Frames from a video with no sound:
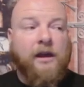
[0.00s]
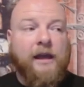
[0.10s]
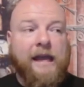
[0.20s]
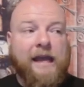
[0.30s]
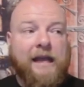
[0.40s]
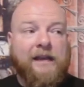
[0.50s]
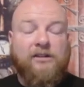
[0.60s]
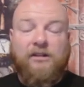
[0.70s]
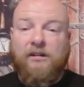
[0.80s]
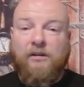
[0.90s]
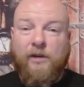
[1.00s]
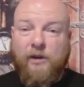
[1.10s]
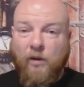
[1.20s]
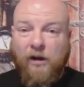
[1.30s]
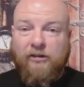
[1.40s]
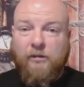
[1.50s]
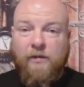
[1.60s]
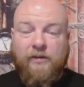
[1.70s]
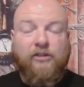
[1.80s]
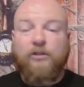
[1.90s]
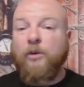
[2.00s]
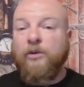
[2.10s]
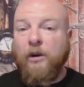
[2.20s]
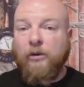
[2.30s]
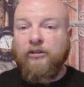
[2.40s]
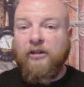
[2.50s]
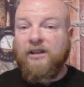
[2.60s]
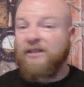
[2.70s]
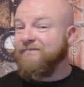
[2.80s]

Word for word: and when you watch the movies, you don't notice it.